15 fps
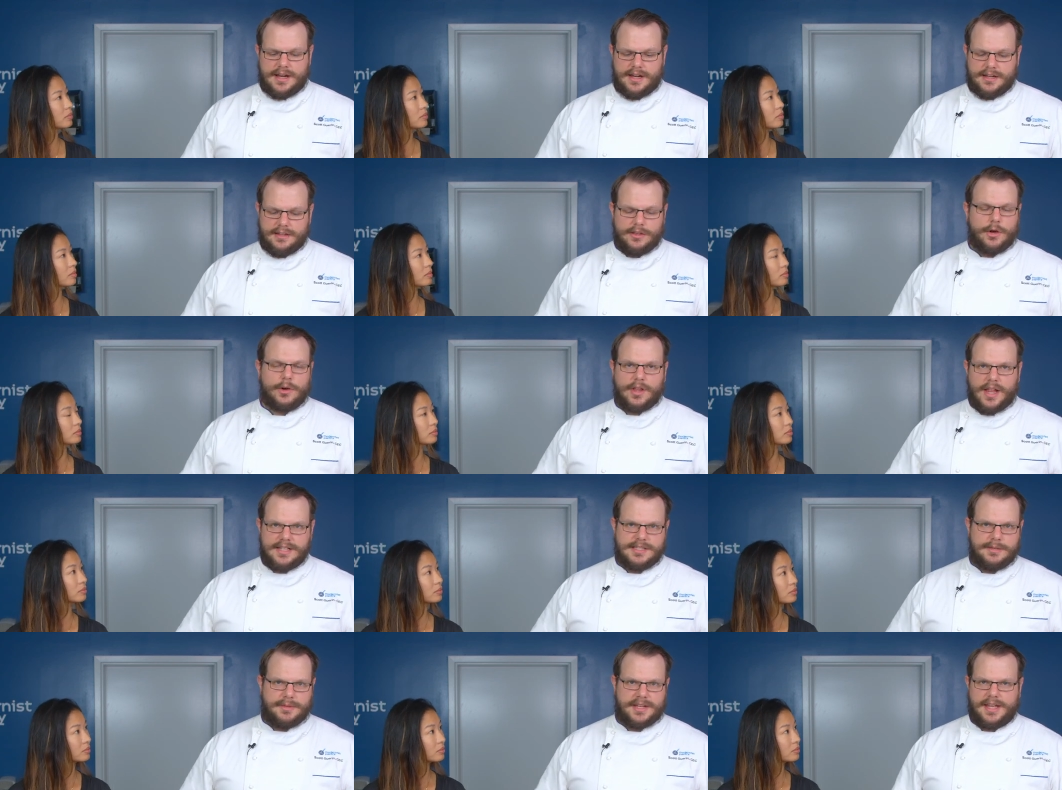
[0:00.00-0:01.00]
Speaker 1: uh, low
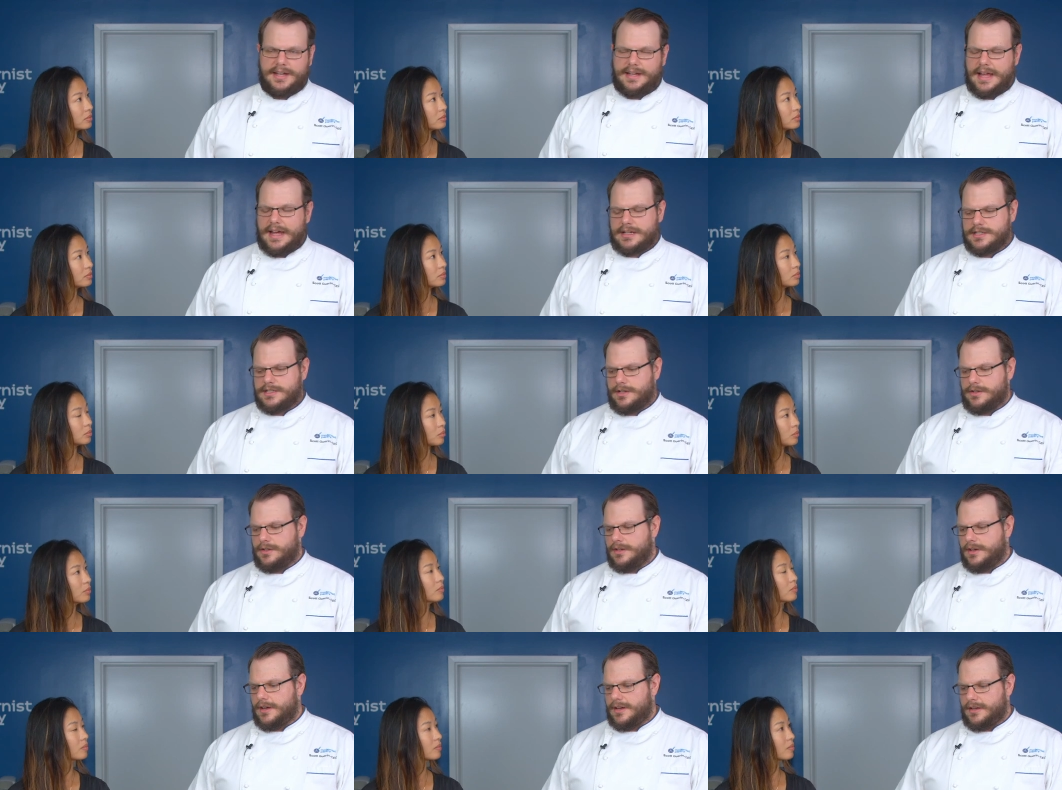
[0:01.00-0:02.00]
glycemic index. So
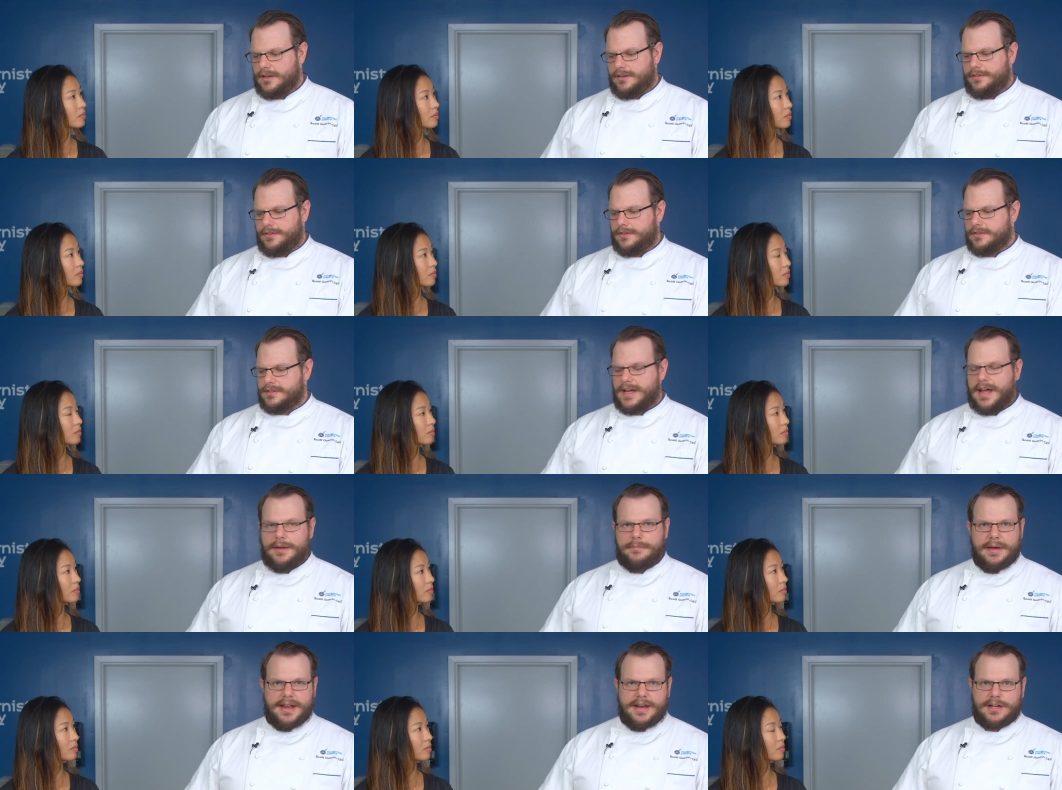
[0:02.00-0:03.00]
mm -hmm. uh, if you're
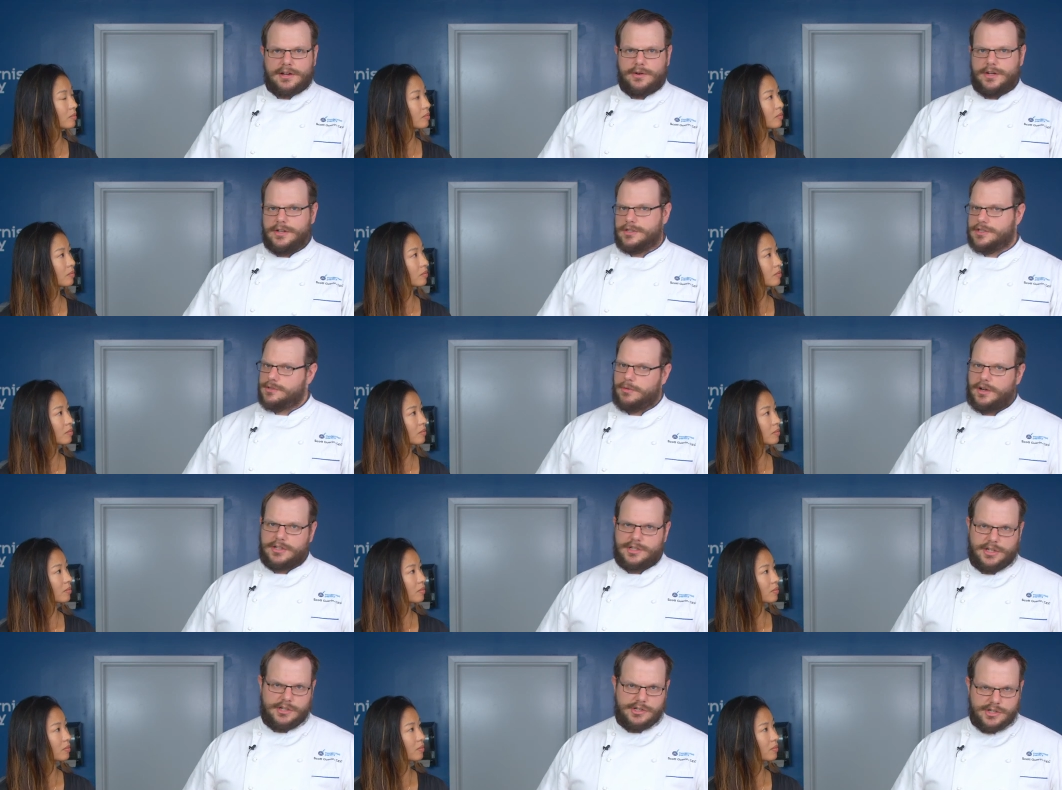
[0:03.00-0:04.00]
diabetic or you're just
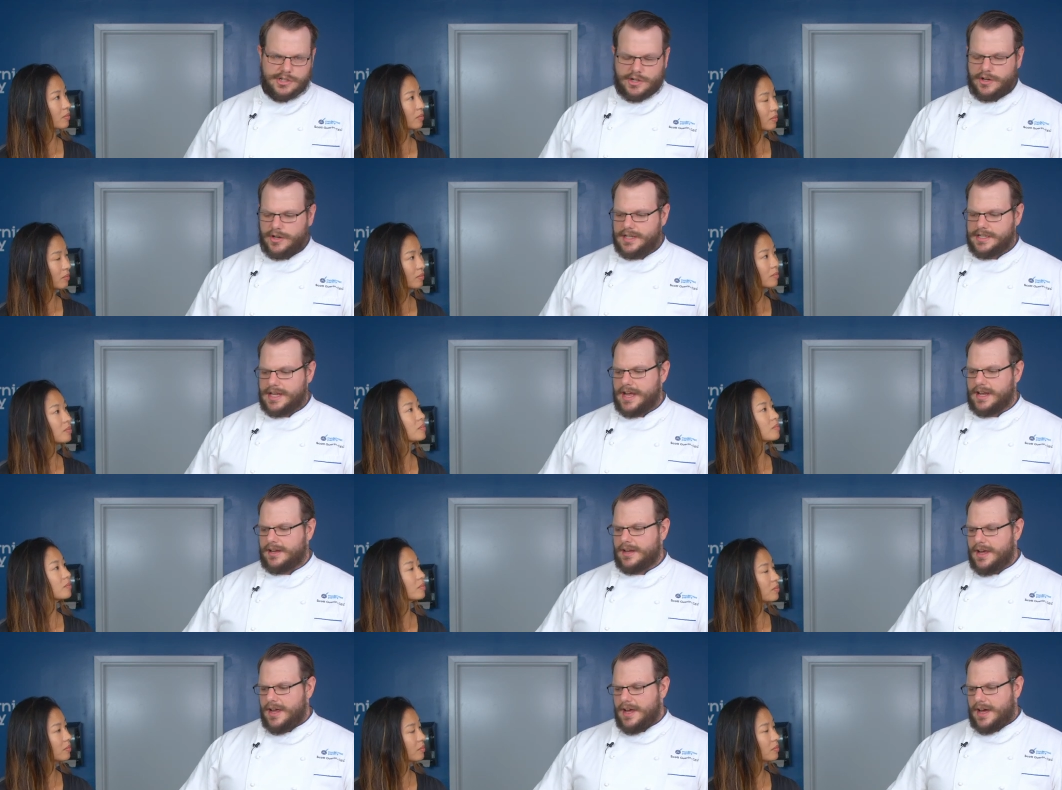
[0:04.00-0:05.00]
watching your sugar
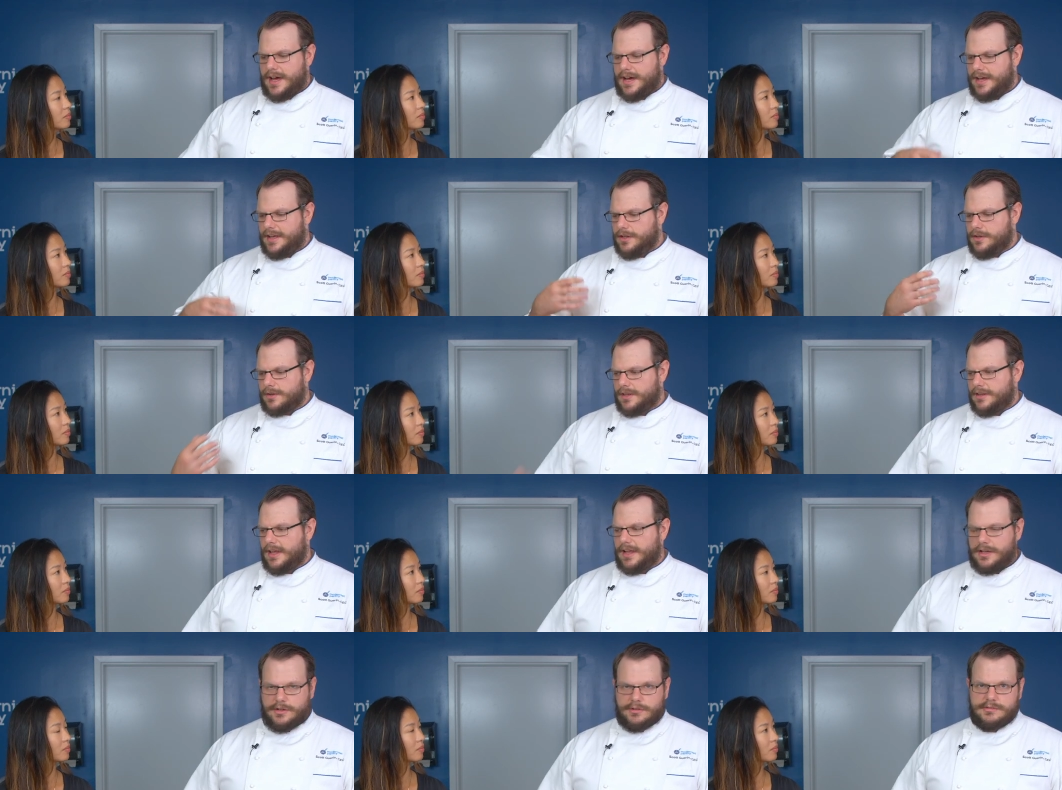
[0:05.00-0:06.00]
intake, mm -hmm. uh, you
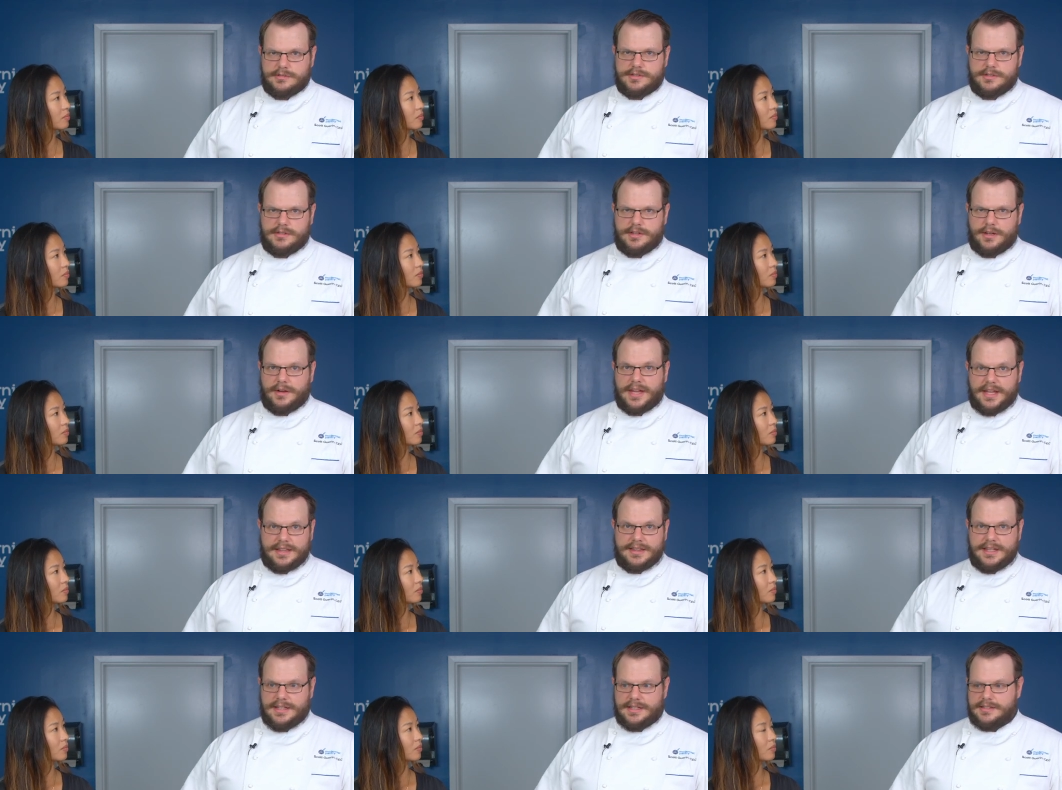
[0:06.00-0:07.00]
can then use you know
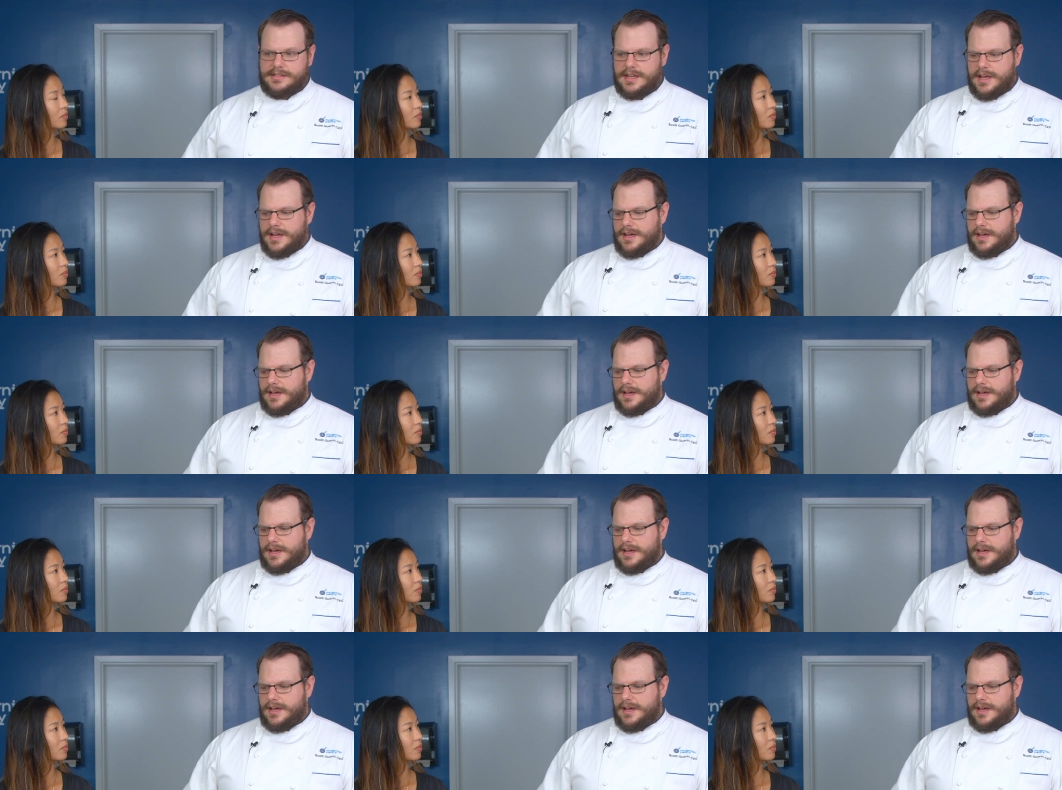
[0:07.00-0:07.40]
eat these.